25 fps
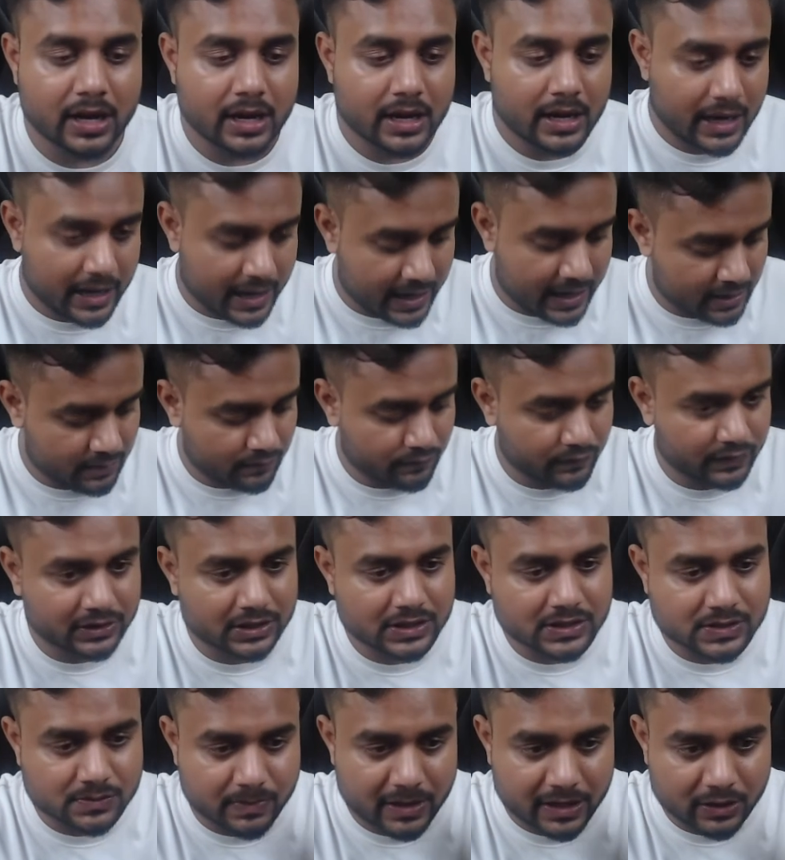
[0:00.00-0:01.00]
And with
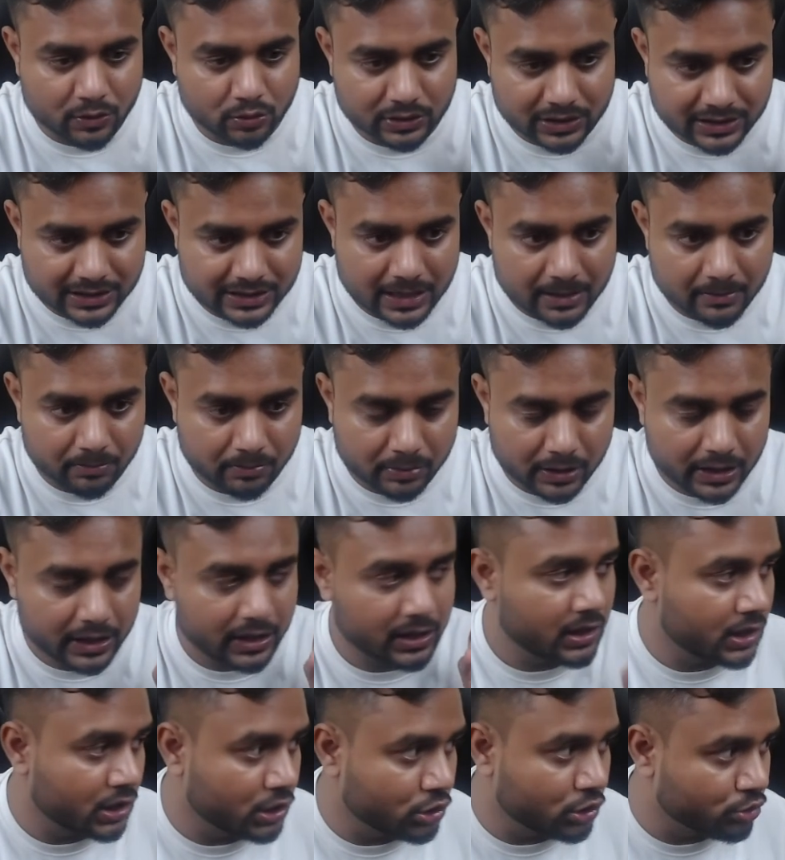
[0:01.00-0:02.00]
respect to the template,
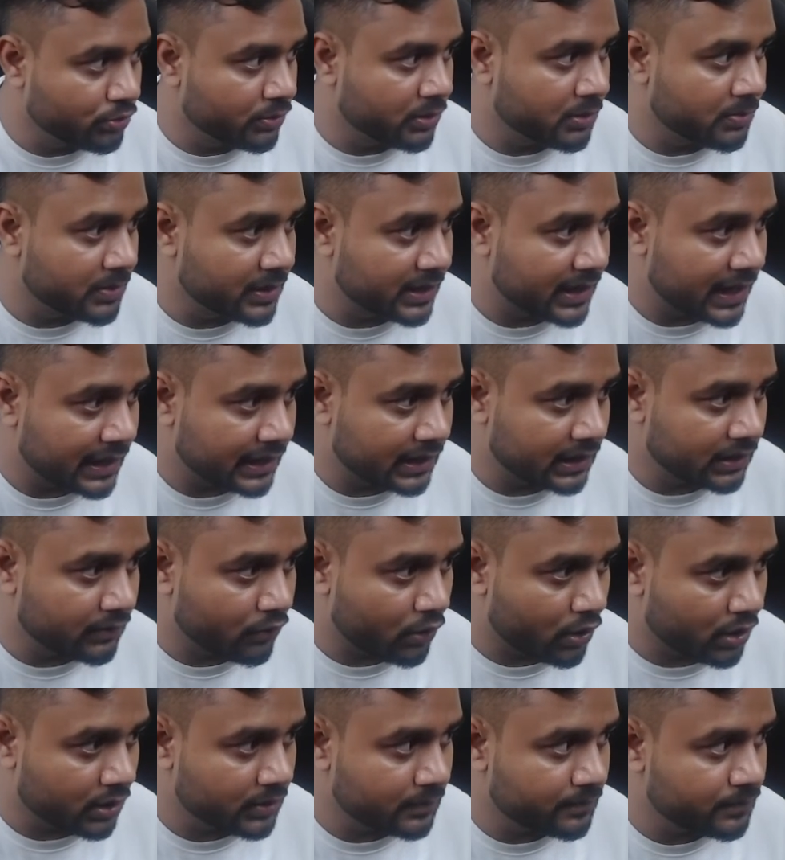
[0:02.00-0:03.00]
you will be getting
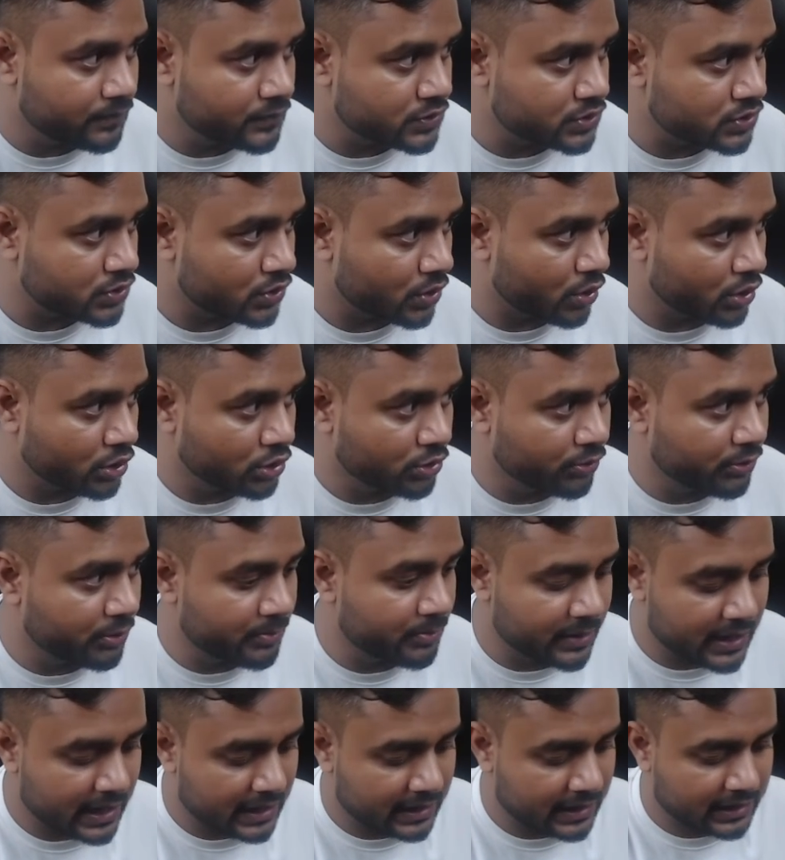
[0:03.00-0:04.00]
what? So you will be
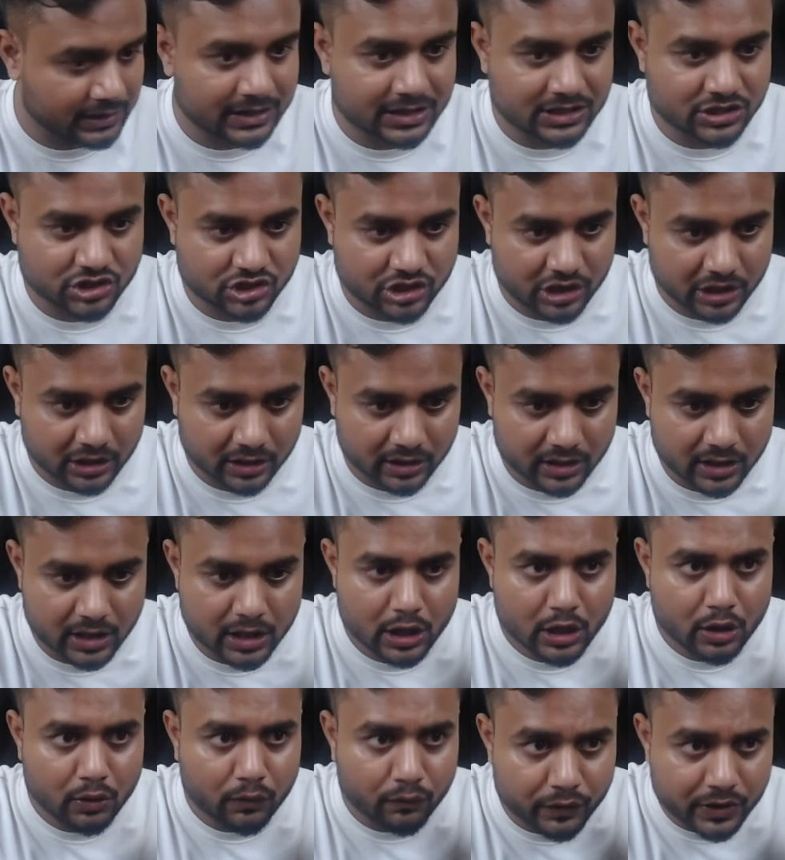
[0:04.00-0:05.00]
getting the chain
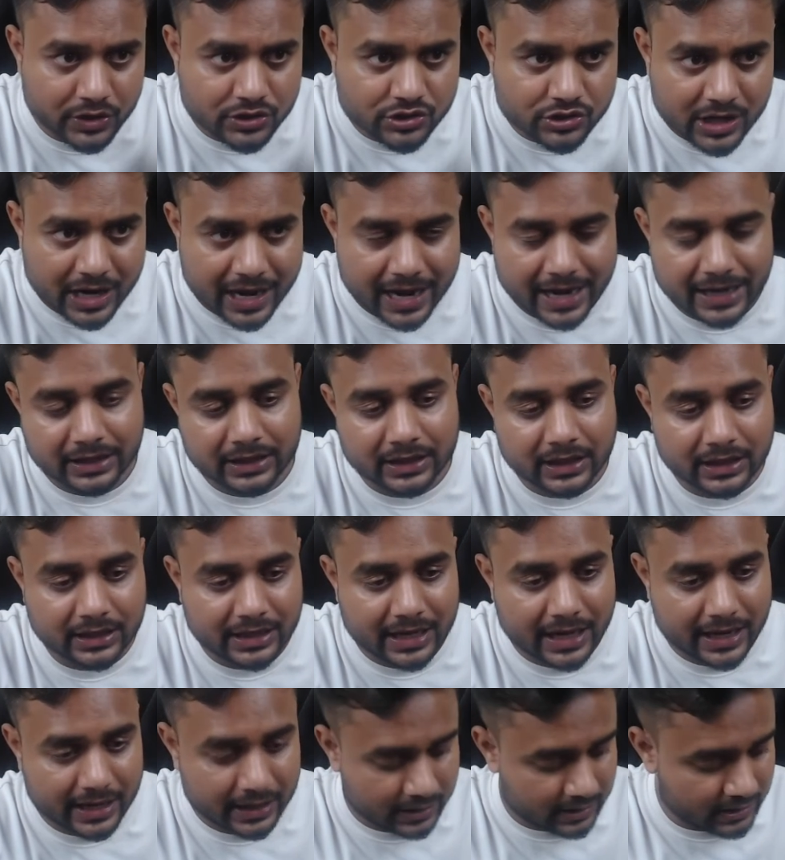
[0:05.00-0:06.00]
which I can
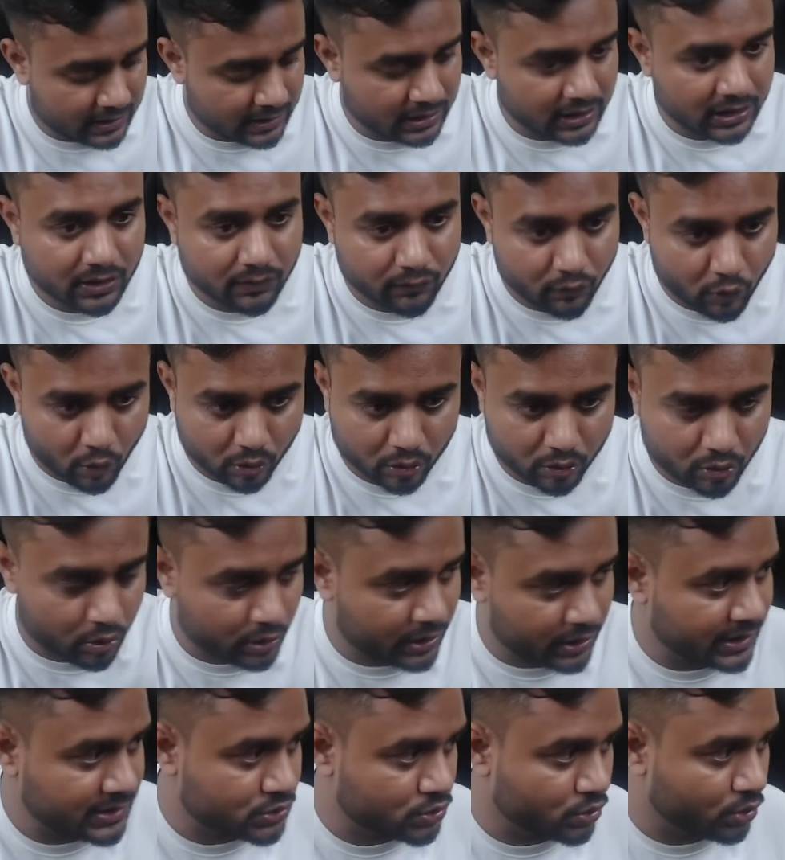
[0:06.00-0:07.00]
directly invoke. Okay,
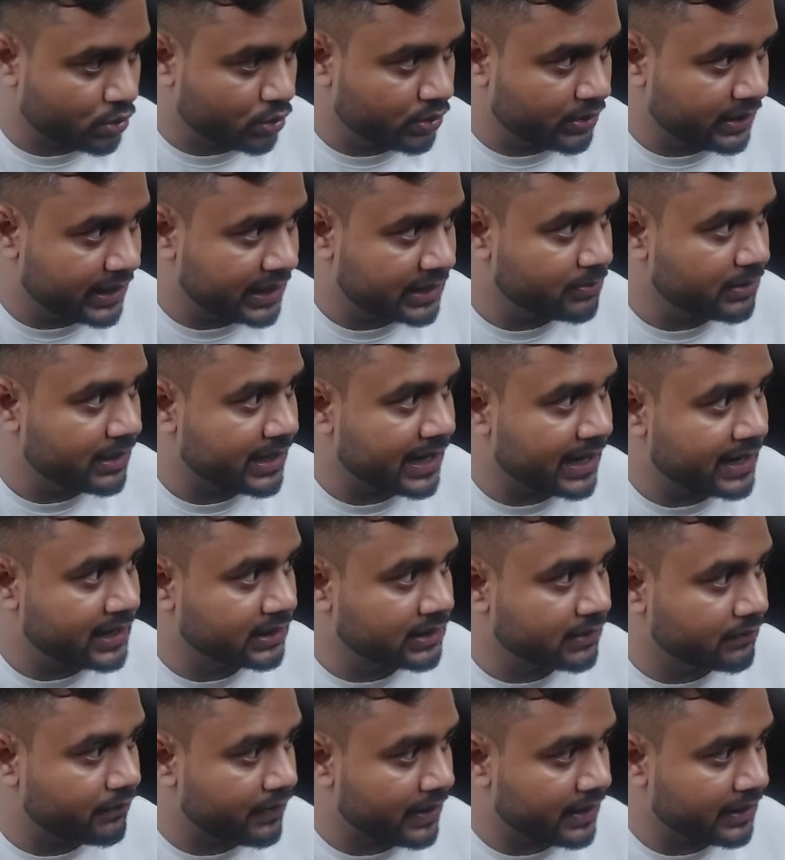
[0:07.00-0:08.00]
so let me write the
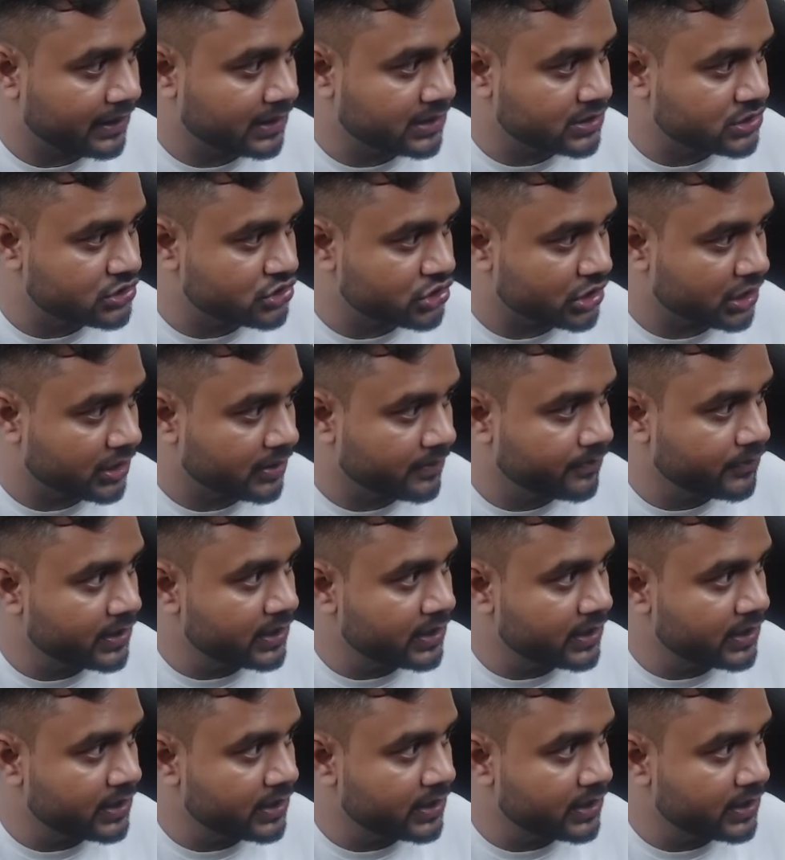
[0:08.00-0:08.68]
final chain.